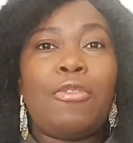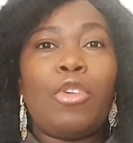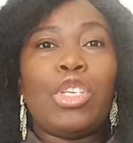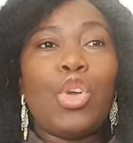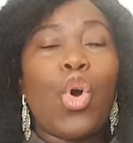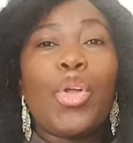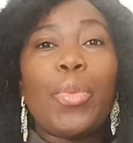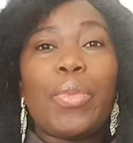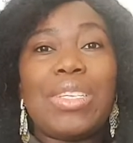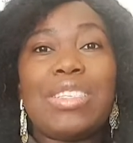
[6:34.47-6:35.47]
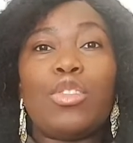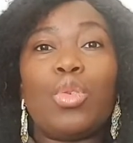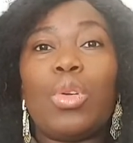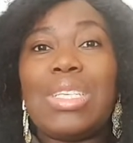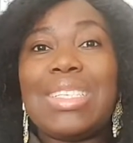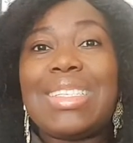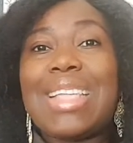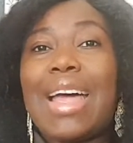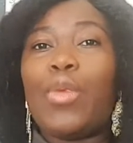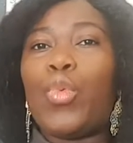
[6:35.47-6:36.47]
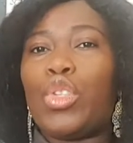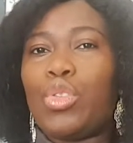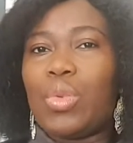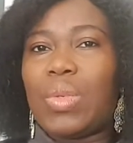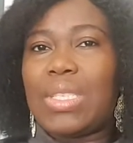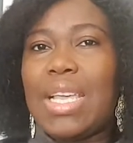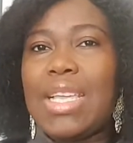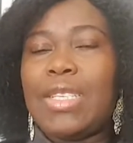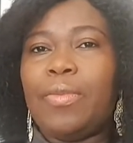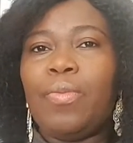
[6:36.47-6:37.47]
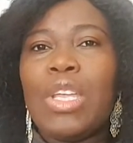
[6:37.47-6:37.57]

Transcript: for the other person to understand what you're saying.